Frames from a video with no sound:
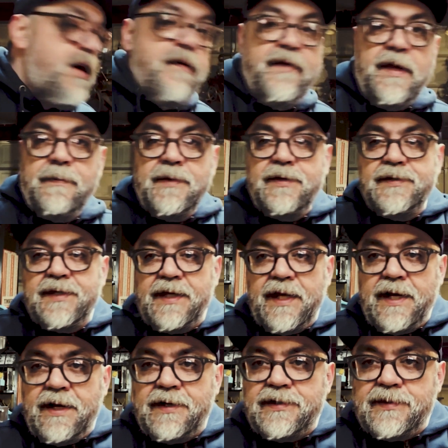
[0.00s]
of him using it
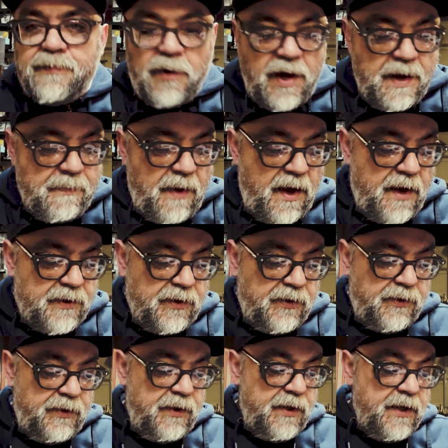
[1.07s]
in a spray
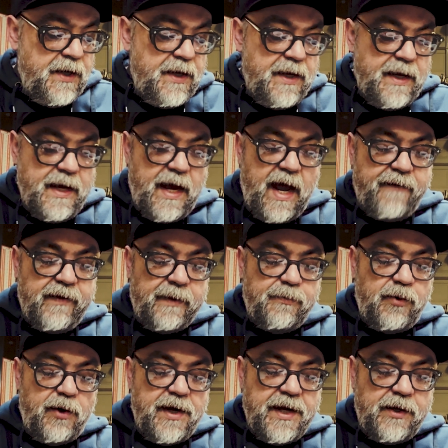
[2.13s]
bottle, having
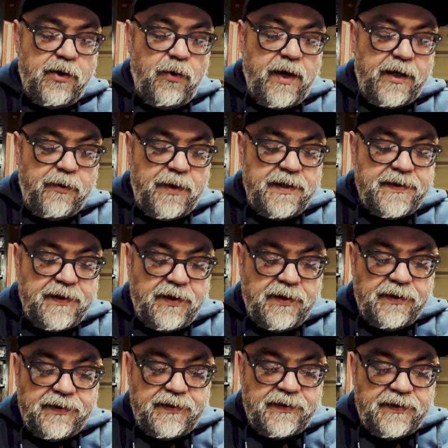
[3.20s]
pretty quick
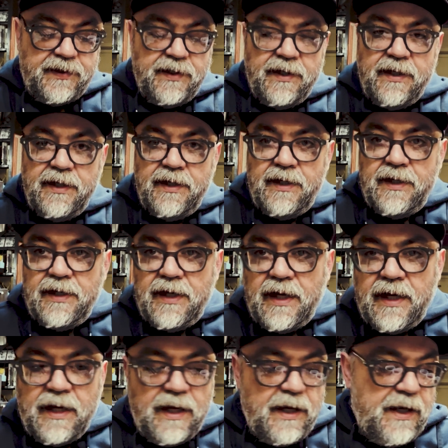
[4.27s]
results.
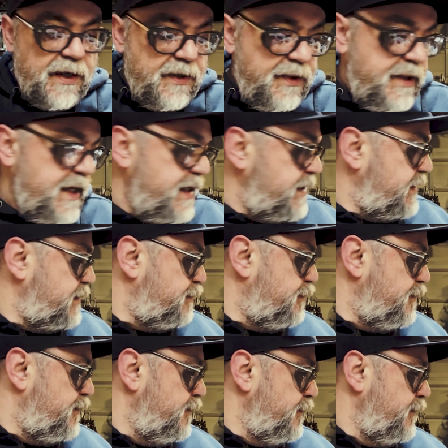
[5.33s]
This,
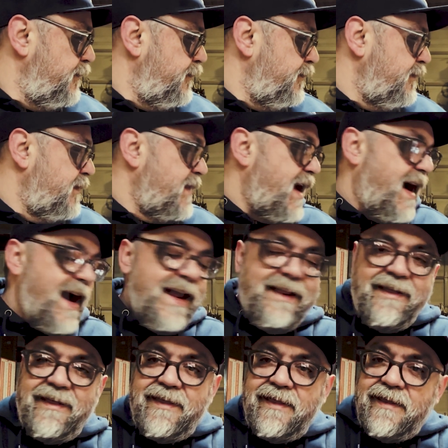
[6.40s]
I
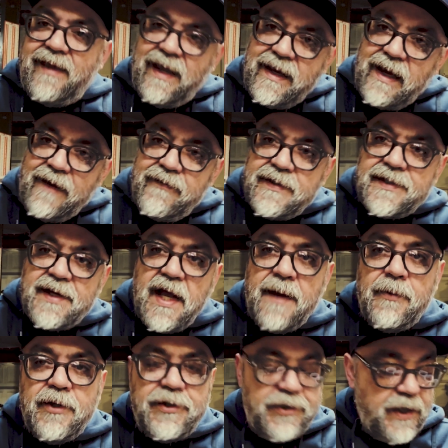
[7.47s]
think I've
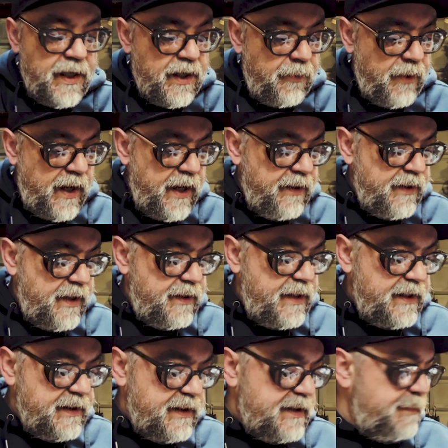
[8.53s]
established anyway, that
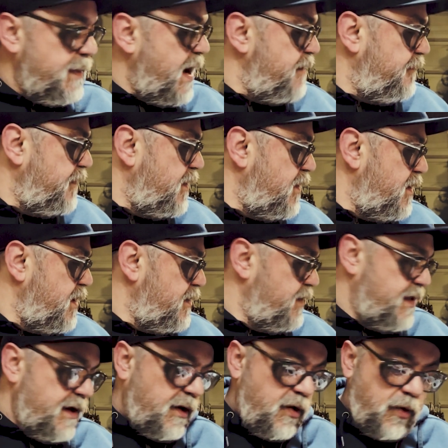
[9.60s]
this is by far
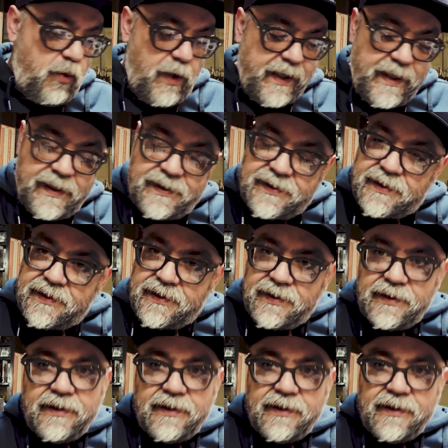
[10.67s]
the quickest